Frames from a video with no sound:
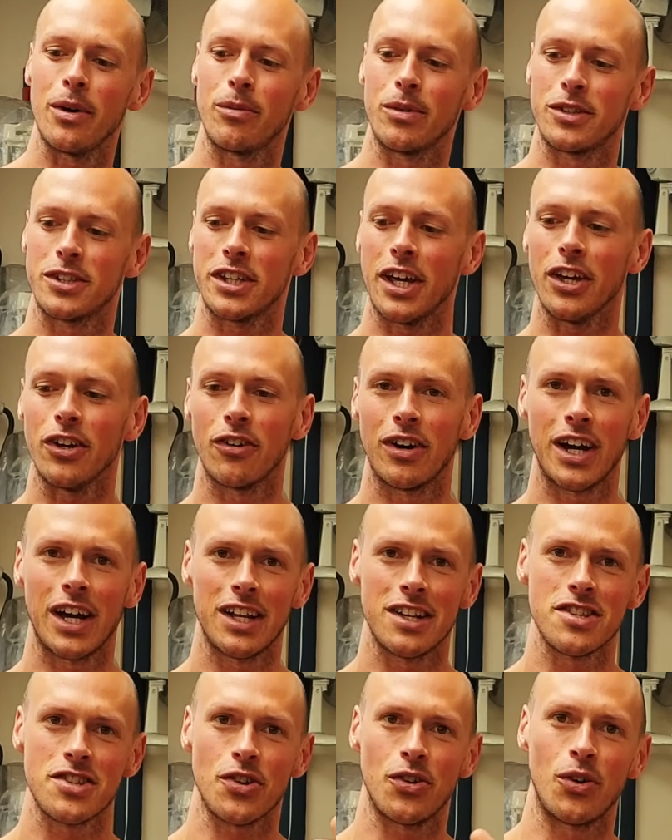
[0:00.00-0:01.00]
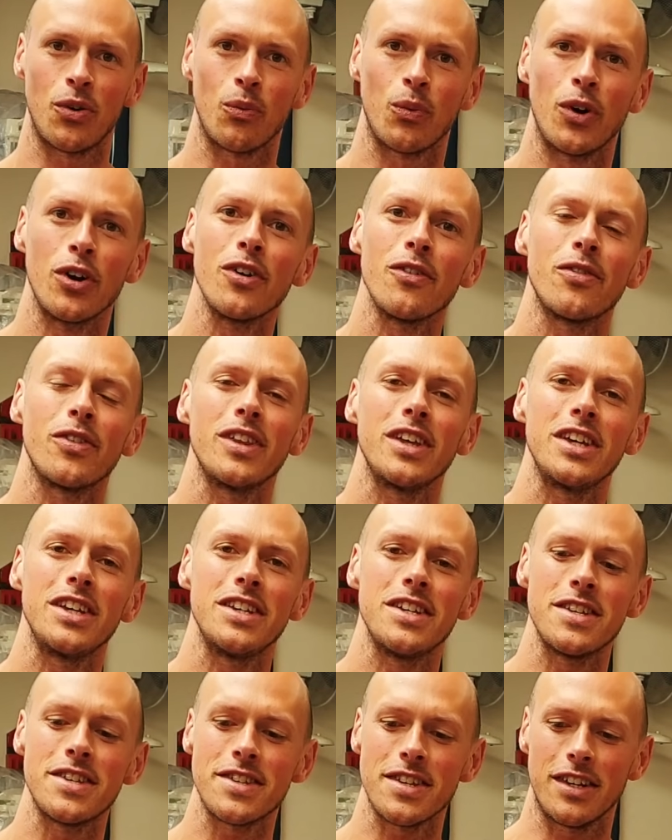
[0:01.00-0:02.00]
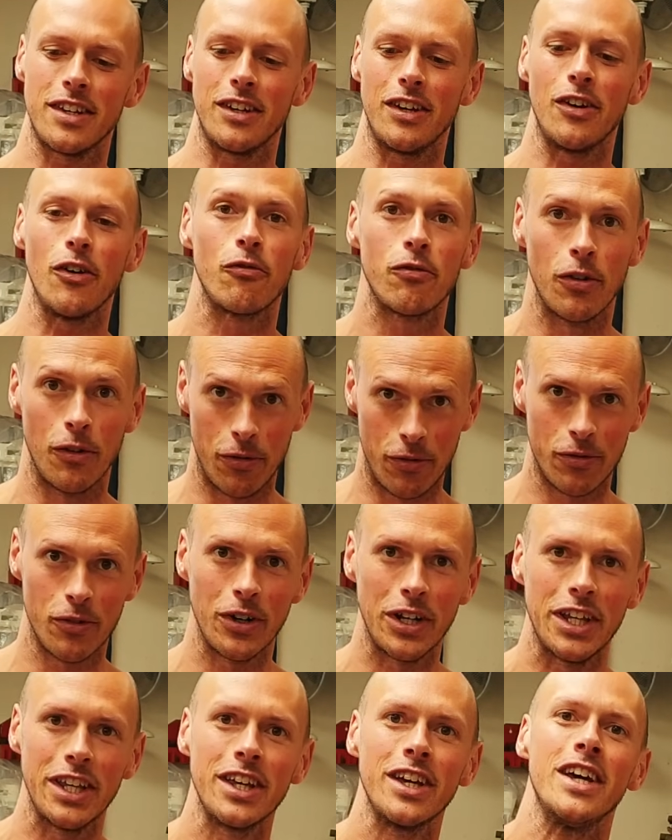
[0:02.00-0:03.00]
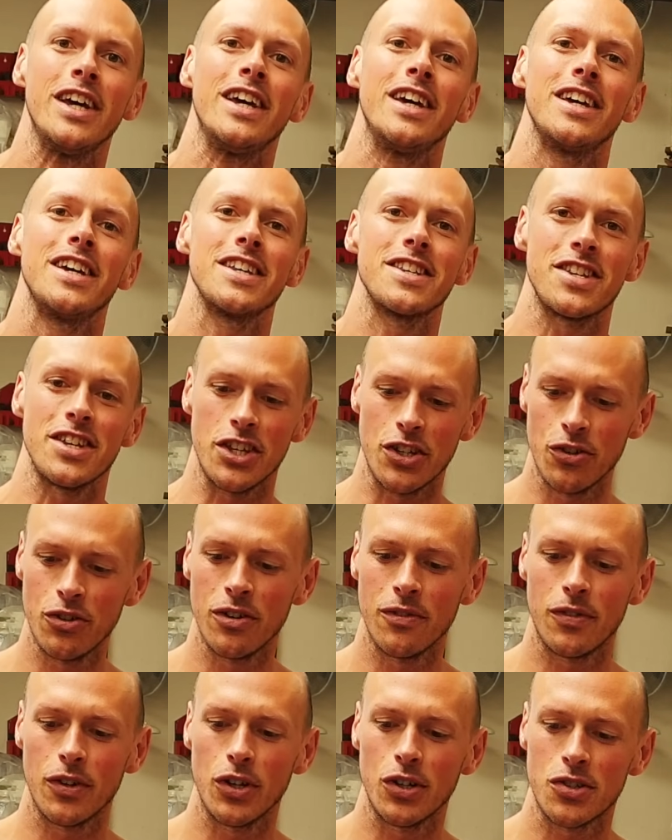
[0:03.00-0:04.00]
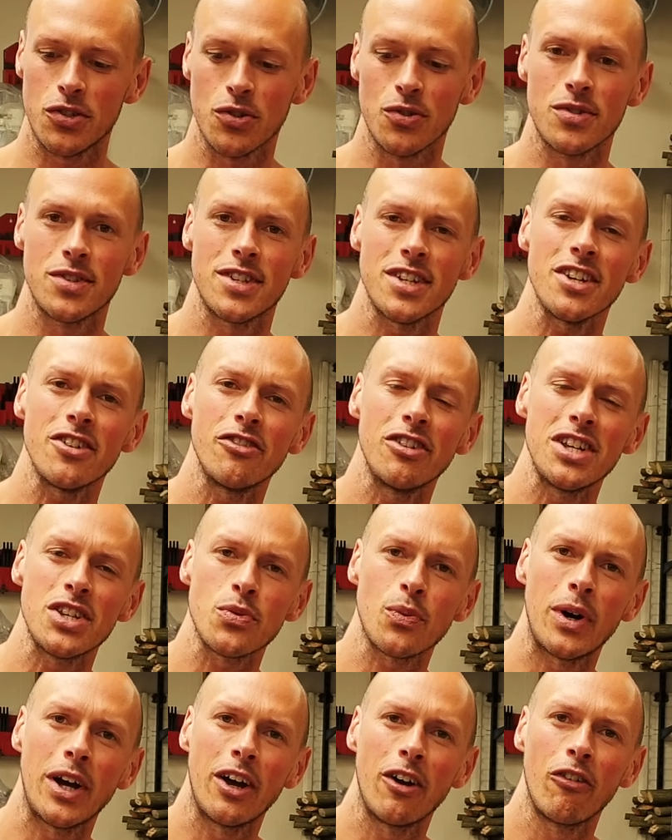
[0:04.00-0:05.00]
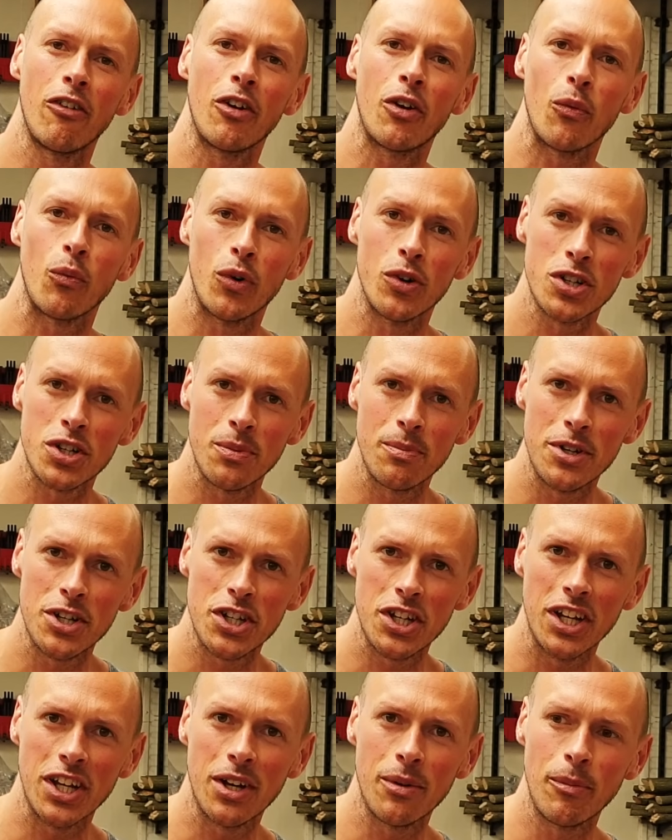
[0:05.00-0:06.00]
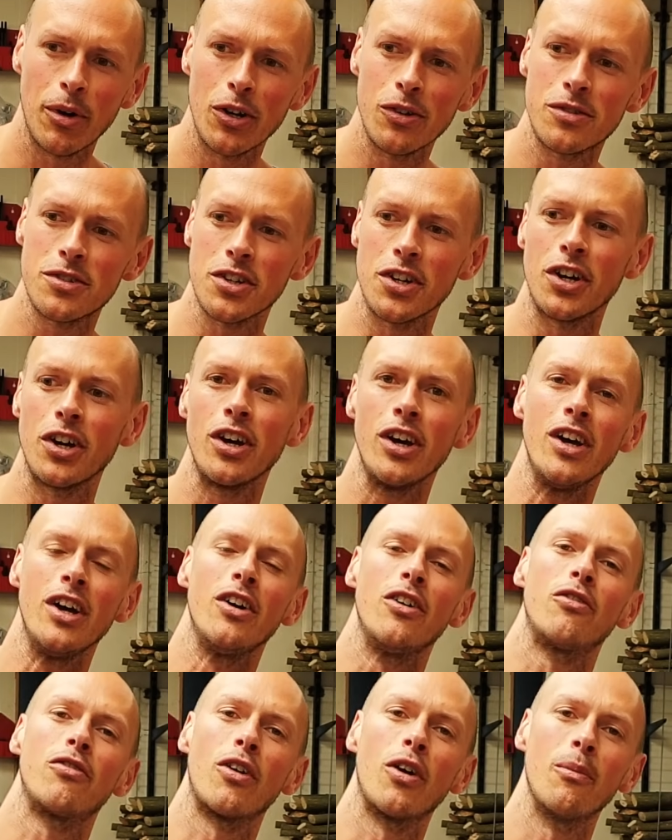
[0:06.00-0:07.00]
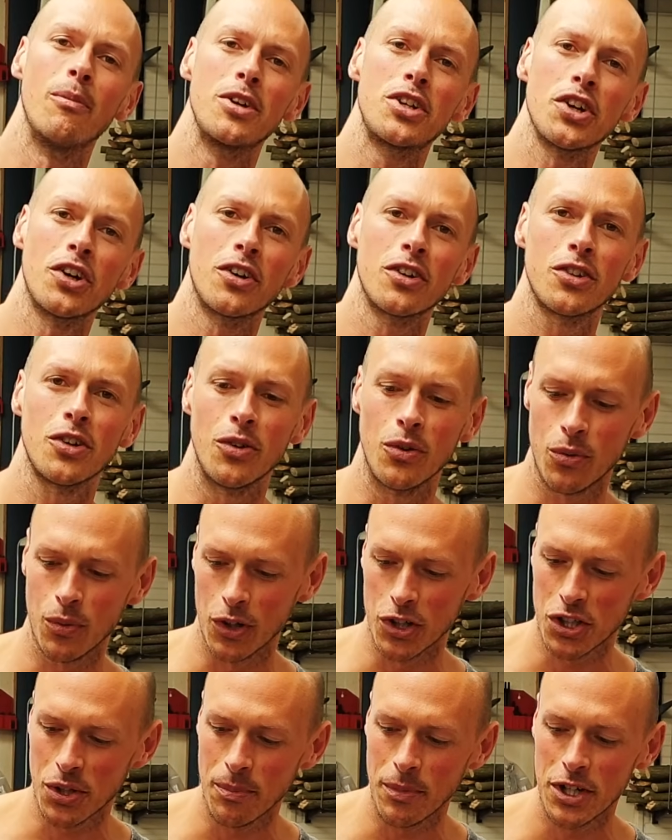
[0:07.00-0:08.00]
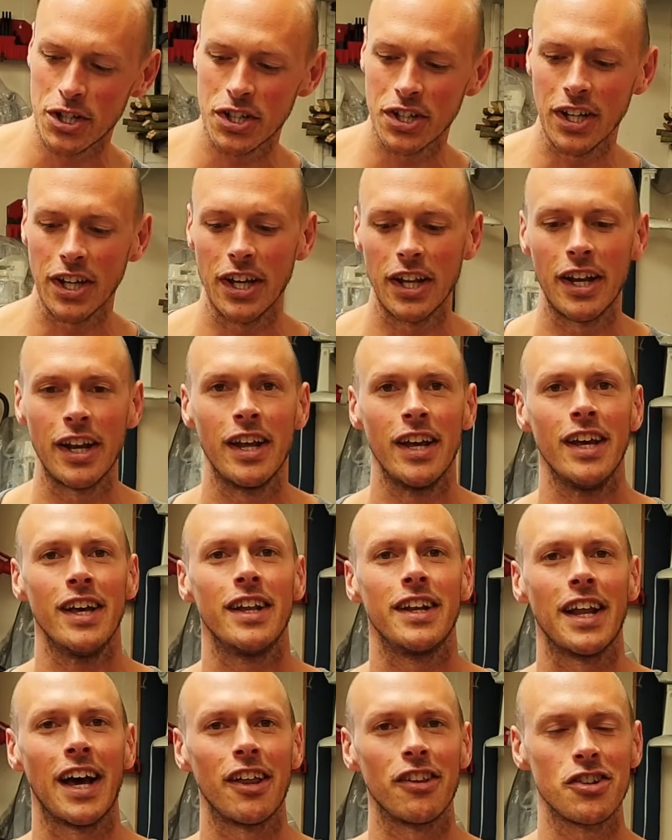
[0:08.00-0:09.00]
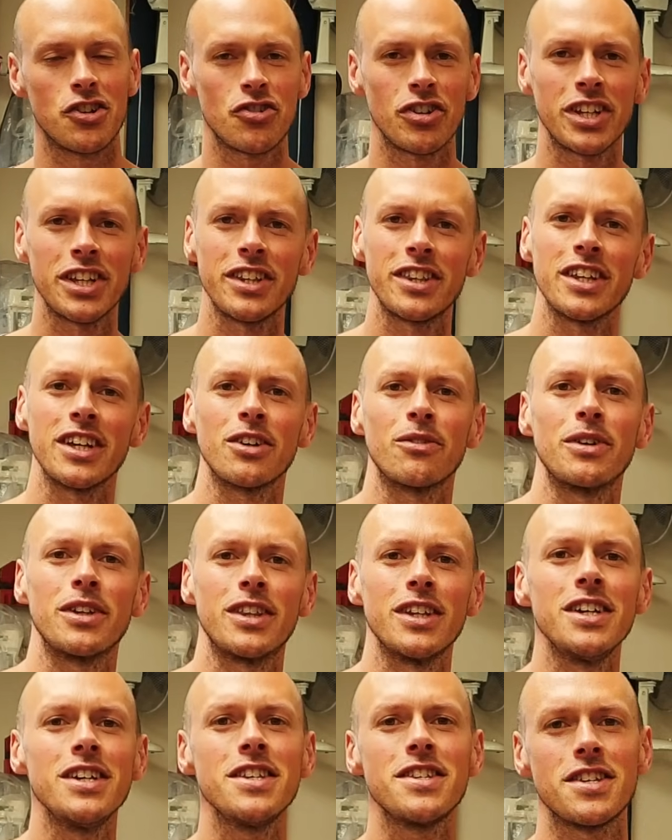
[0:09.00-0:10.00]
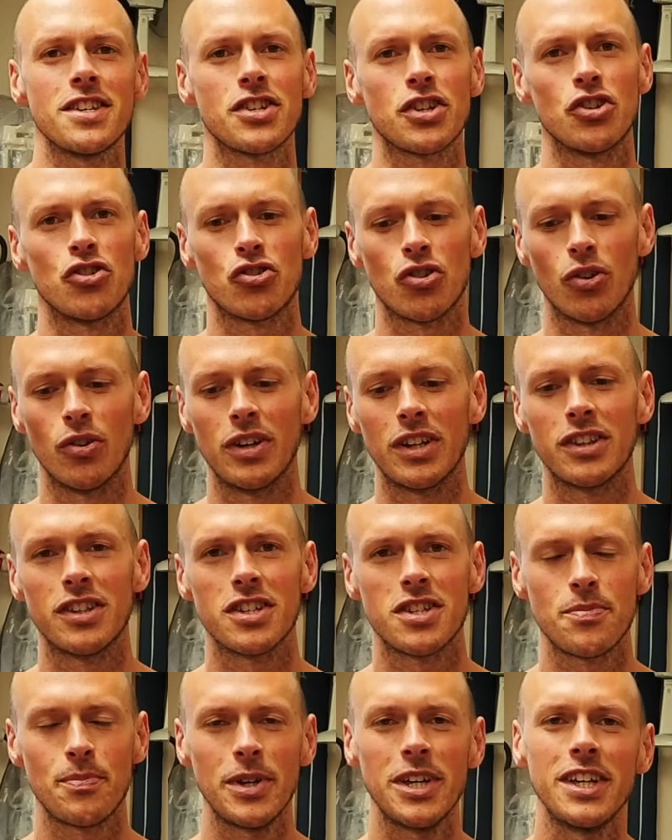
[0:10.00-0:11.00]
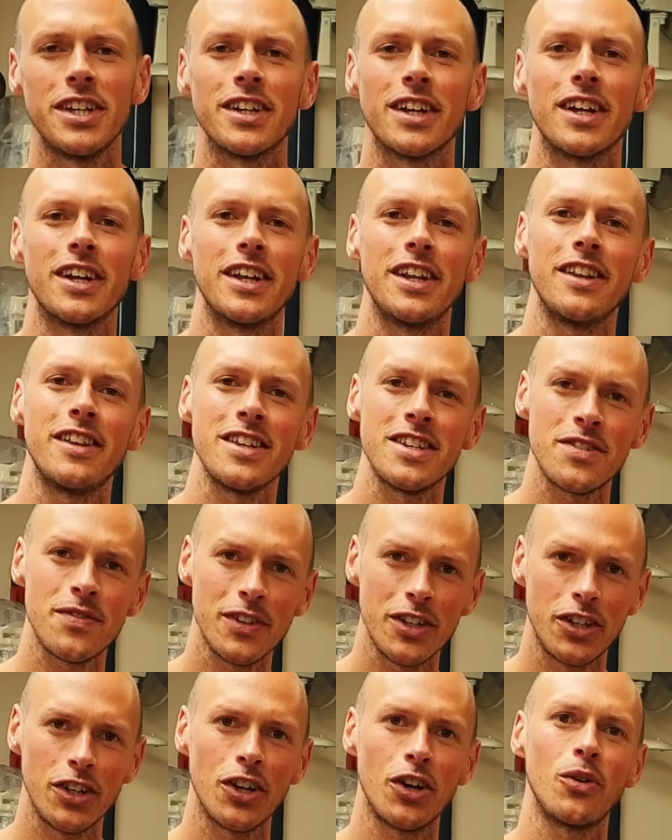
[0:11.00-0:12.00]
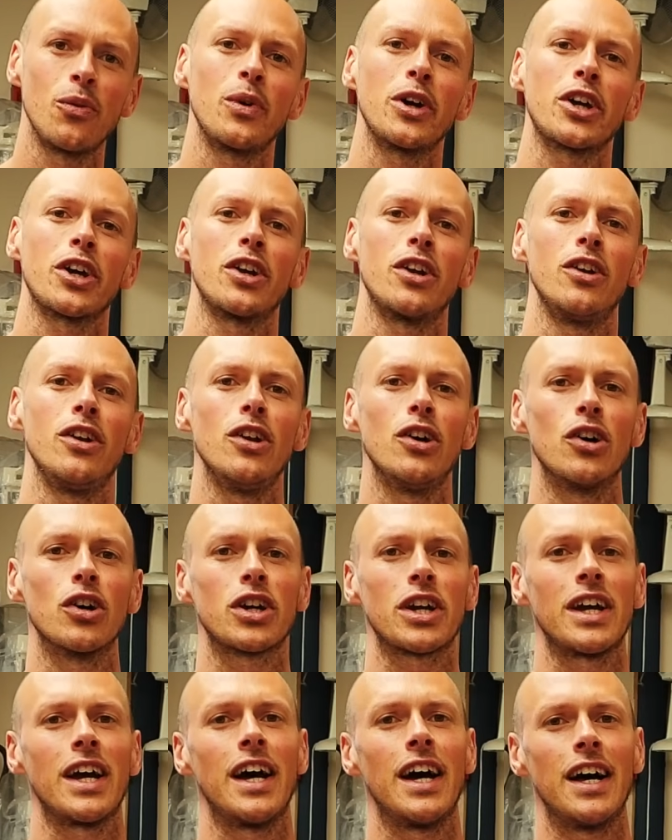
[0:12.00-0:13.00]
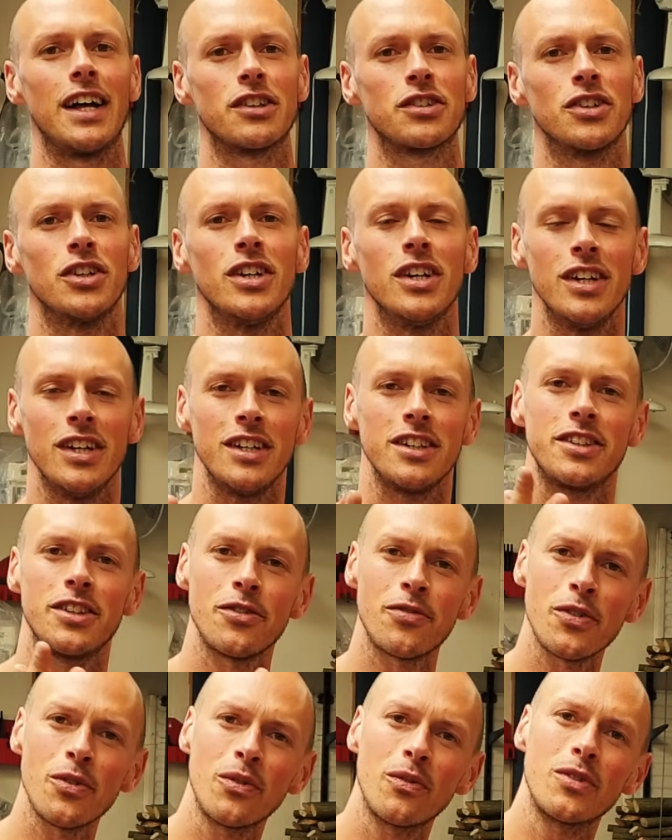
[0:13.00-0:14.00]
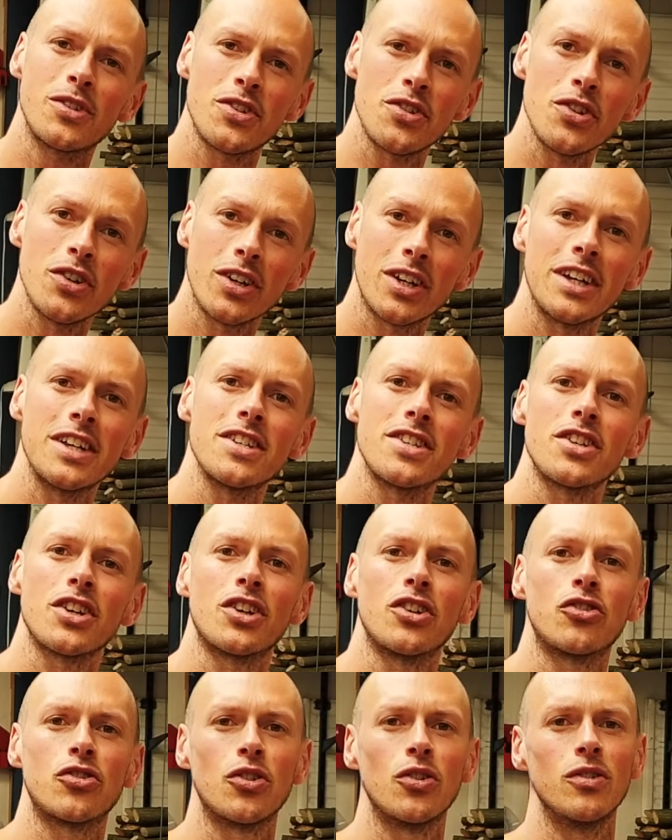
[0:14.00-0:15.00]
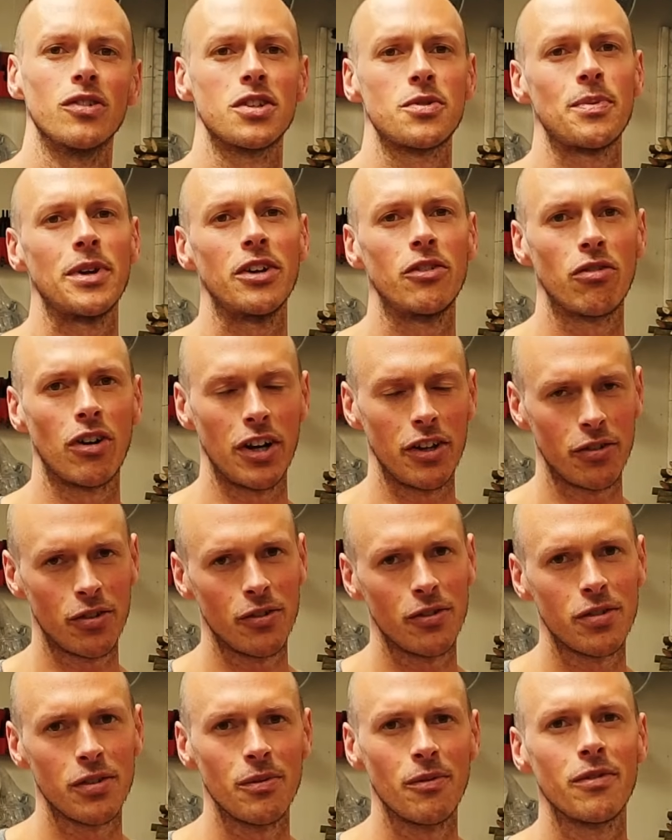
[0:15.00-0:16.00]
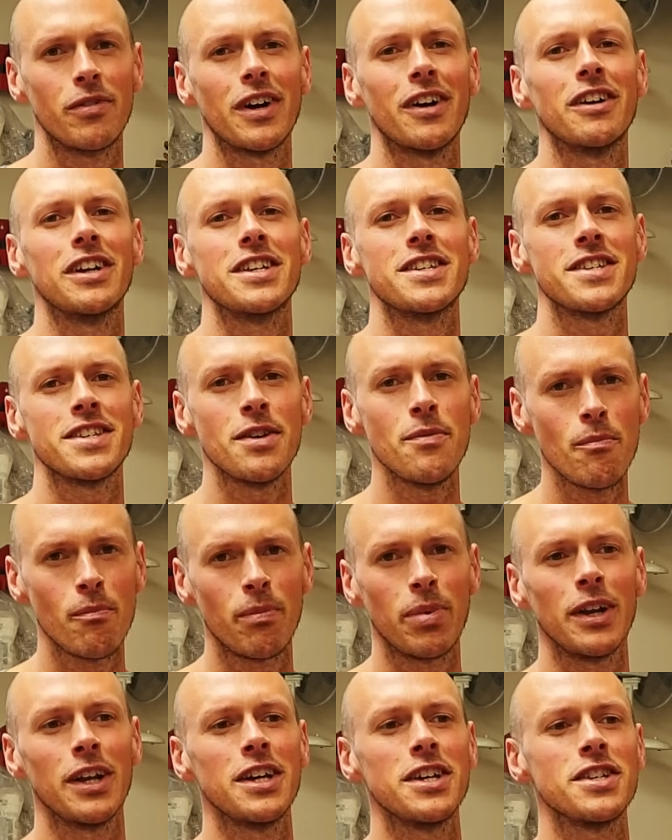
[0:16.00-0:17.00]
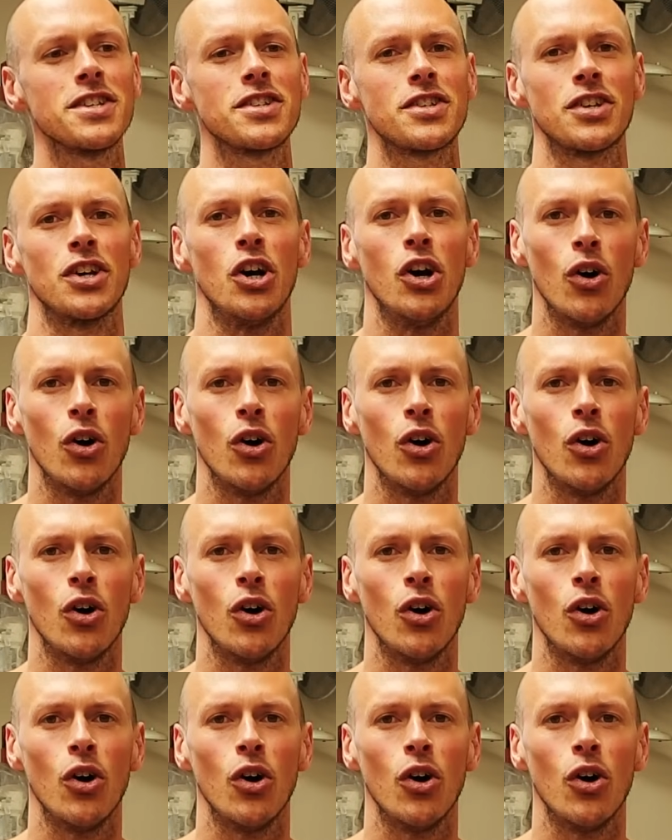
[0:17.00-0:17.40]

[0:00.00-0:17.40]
able to get your hands on one of these for free. It's a universal series wound washing machine motor from a junked old washing machine. Now, the tricky thing with these is controlling the speed, and in this video we're going to look at different circuits to control the speed, right through from very simplest